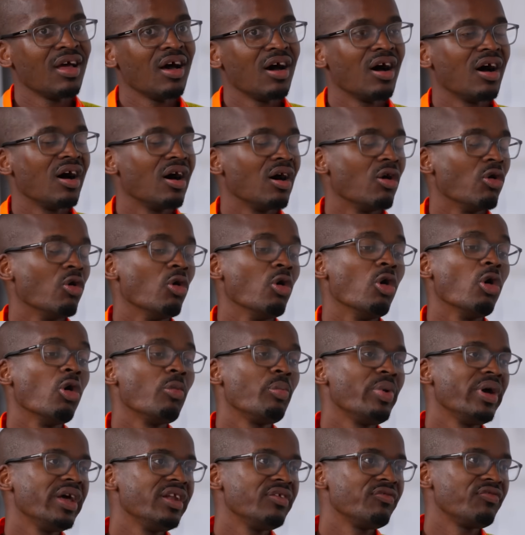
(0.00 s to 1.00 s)
or
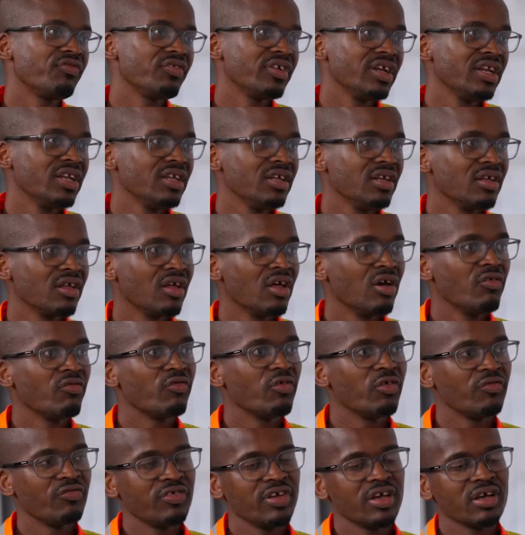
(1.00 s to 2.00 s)
open freely
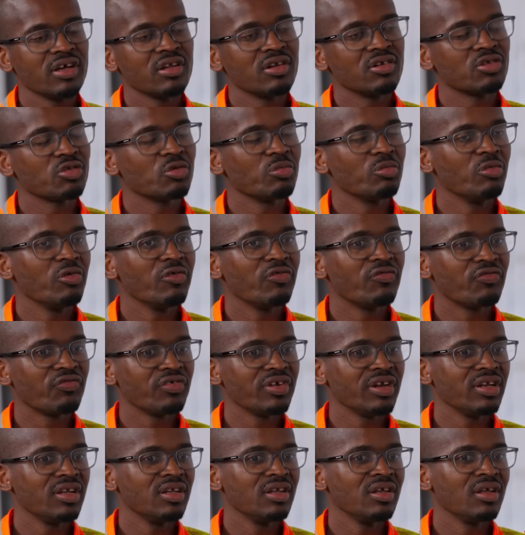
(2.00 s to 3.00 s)
for vehicles to move
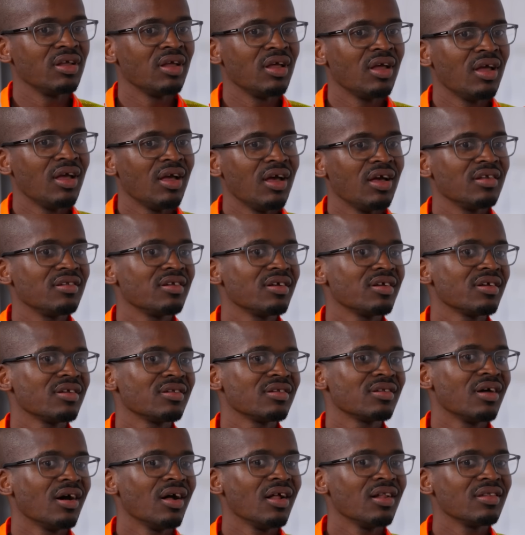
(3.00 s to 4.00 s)
freely. As a
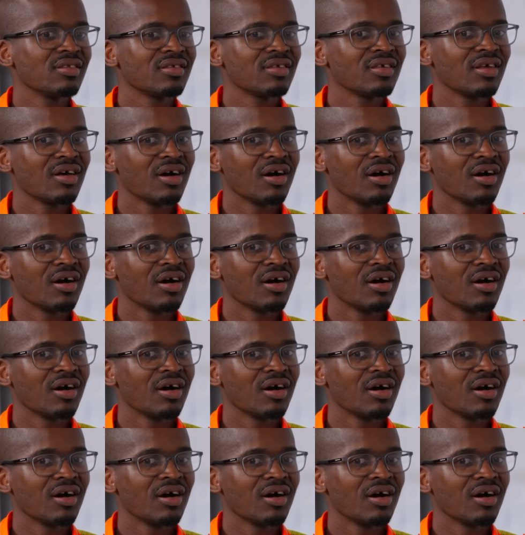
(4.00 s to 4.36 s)
result,